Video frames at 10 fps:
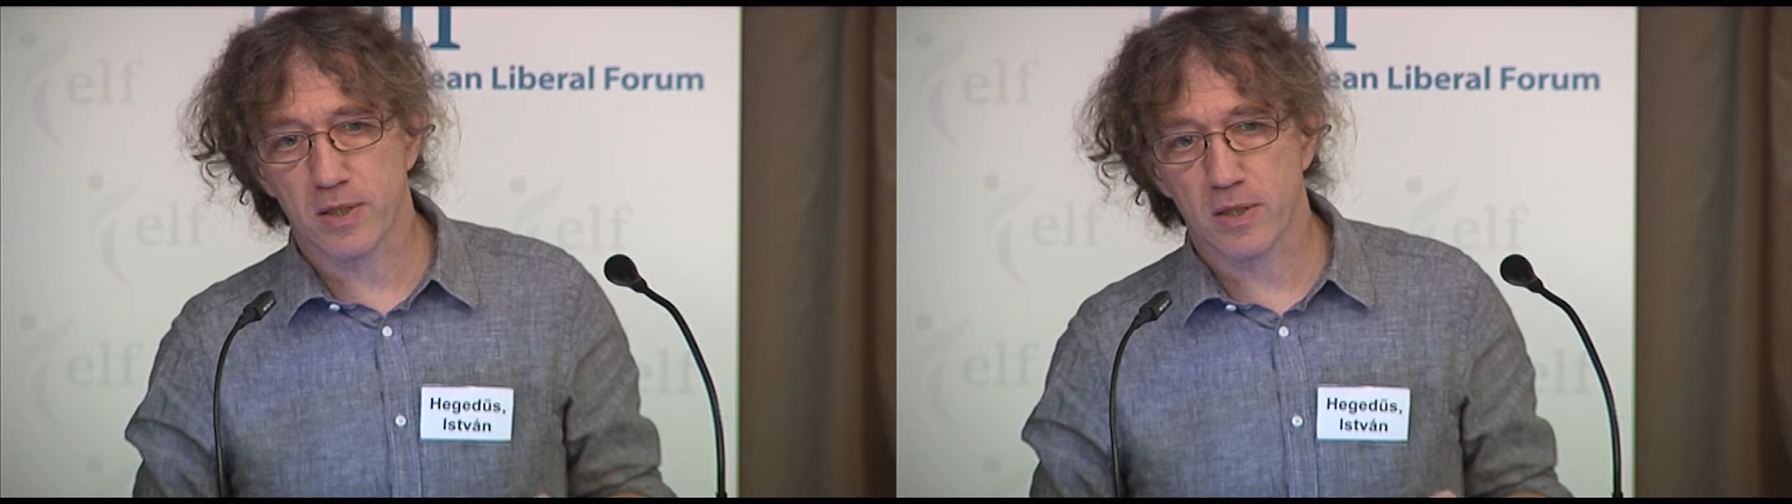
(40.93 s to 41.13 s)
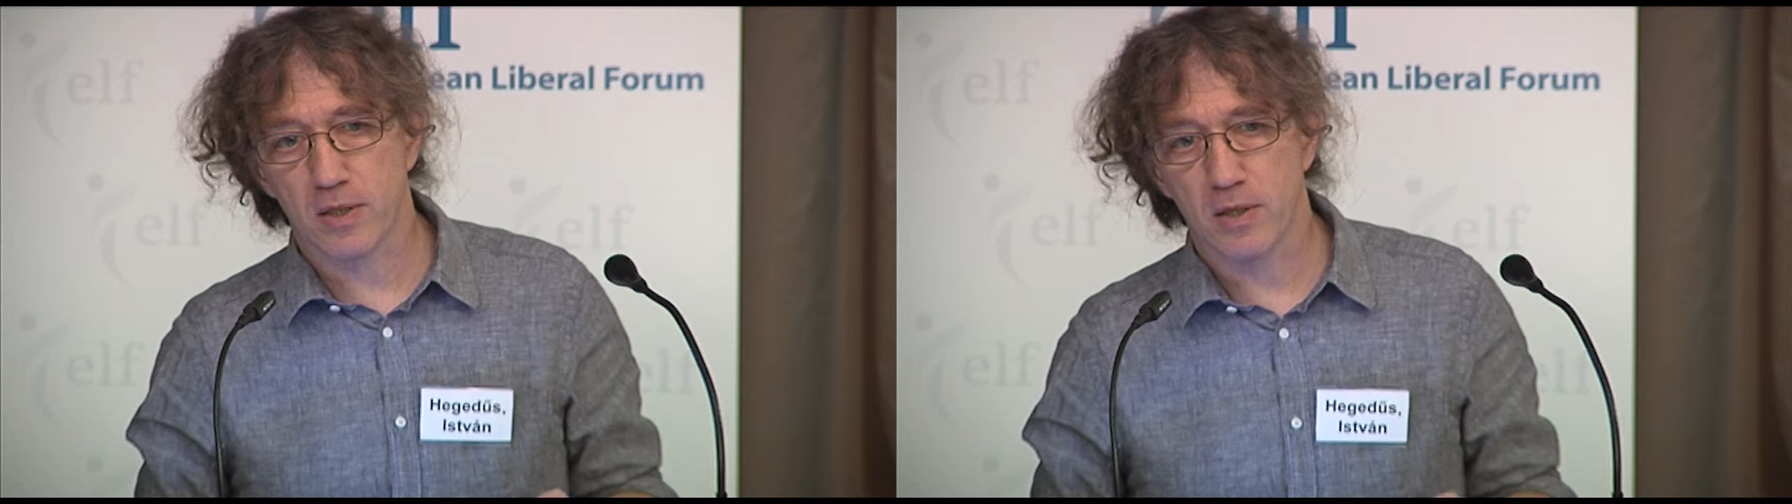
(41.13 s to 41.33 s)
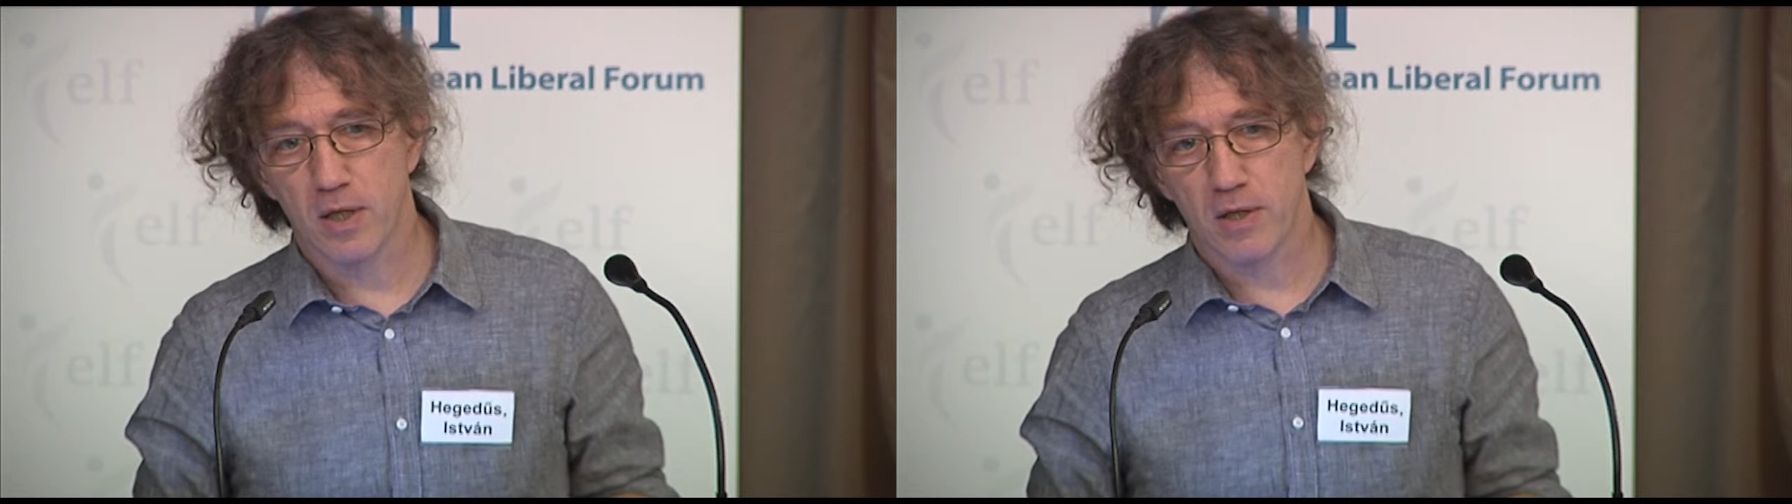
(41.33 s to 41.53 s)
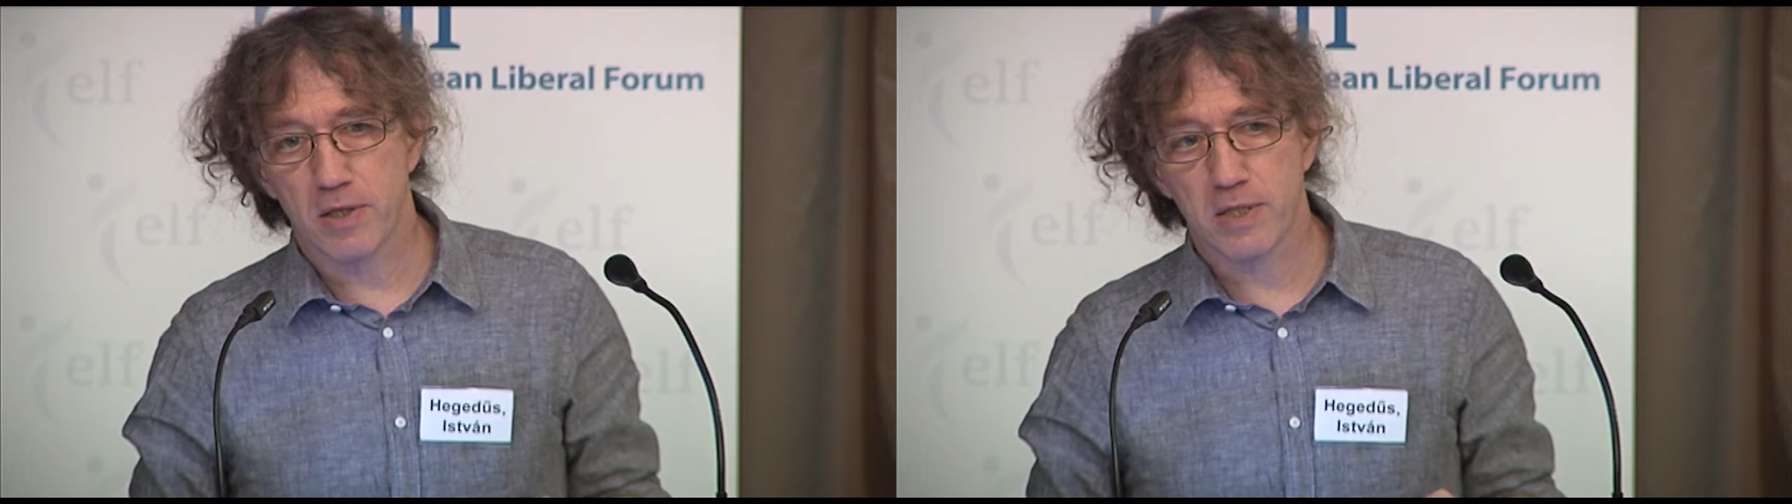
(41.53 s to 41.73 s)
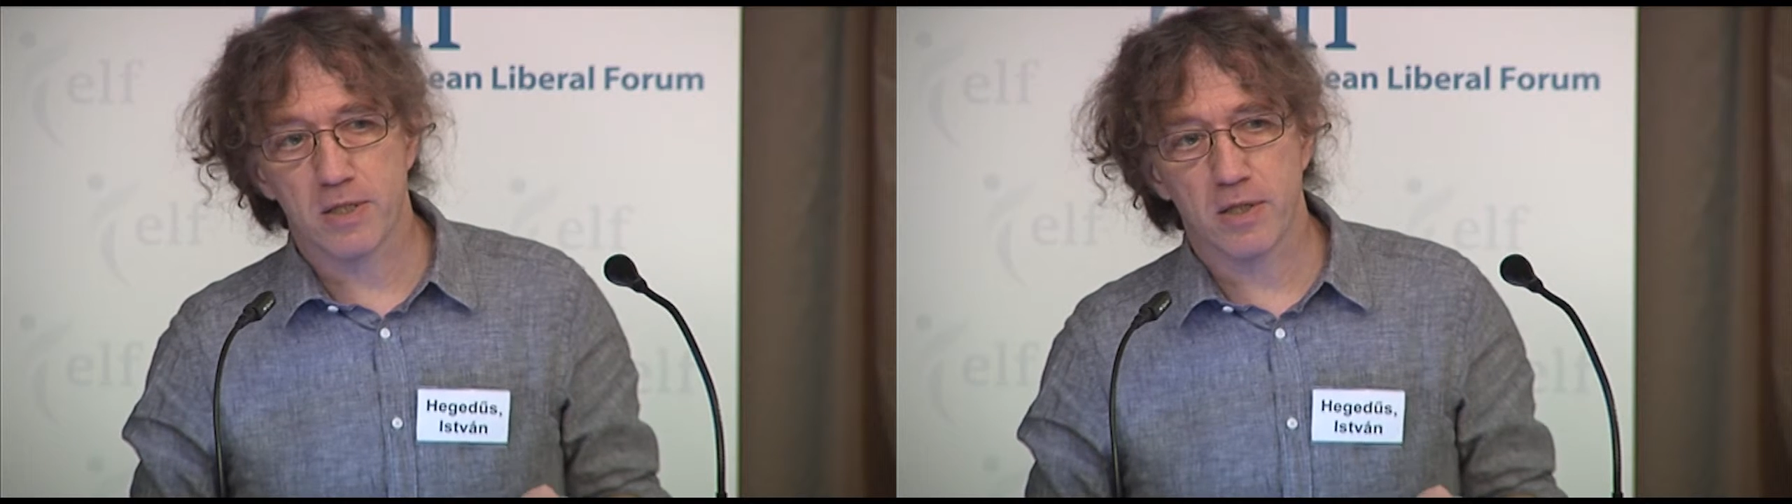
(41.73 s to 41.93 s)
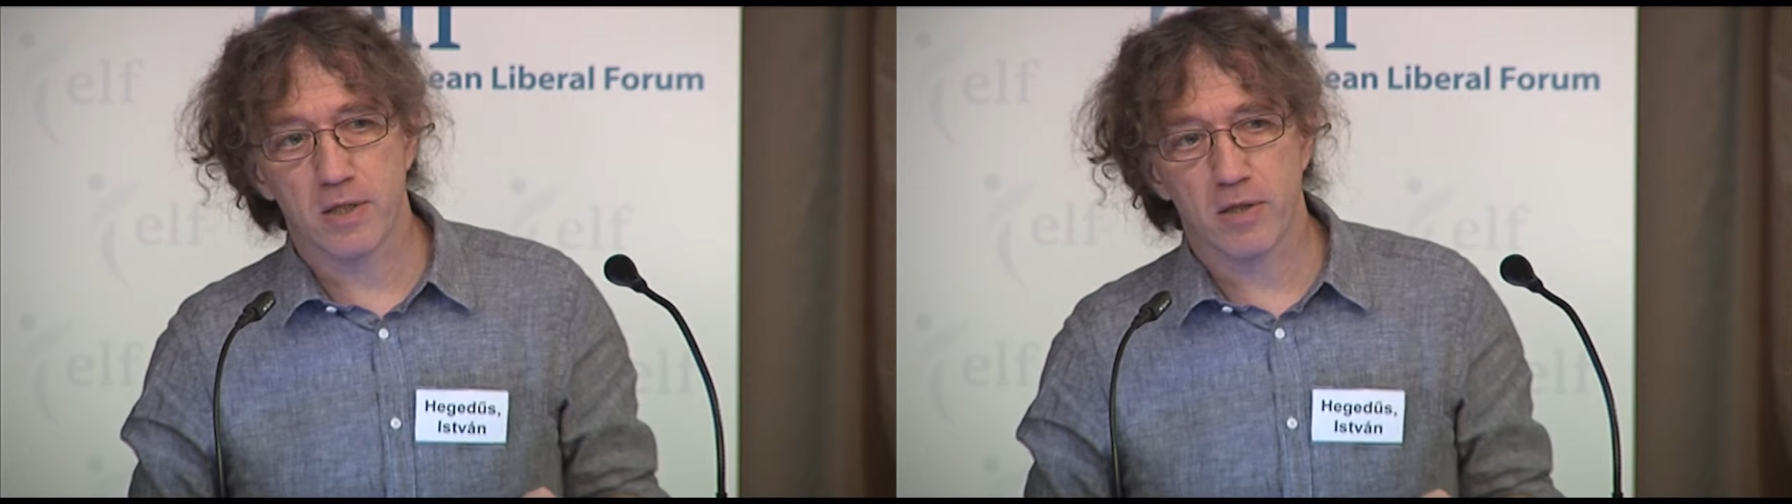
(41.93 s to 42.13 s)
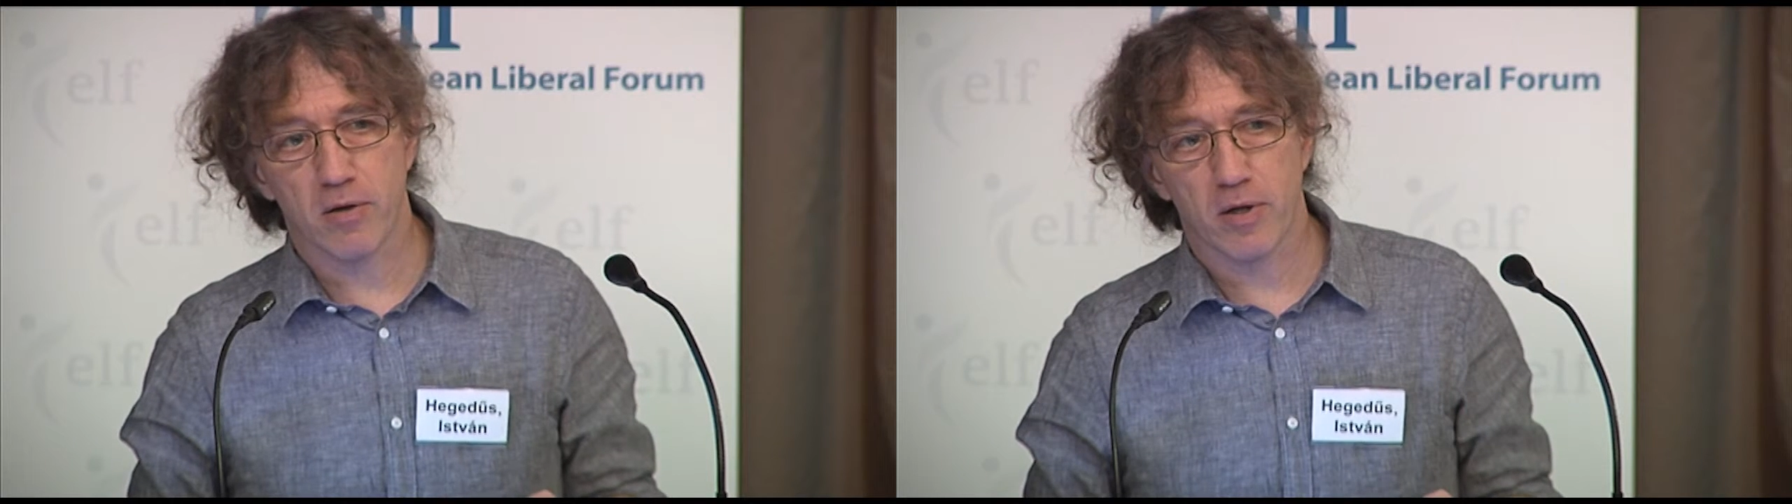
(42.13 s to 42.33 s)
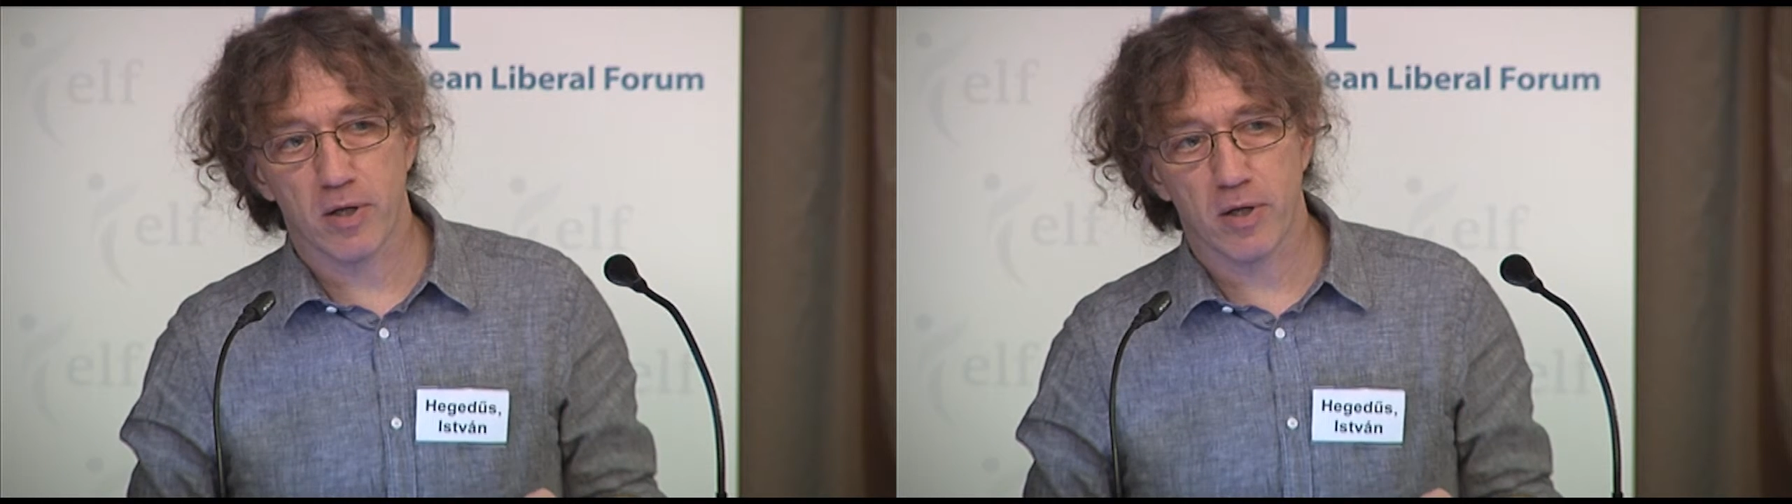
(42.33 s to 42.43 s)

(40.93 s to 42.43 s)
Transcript: uh, this year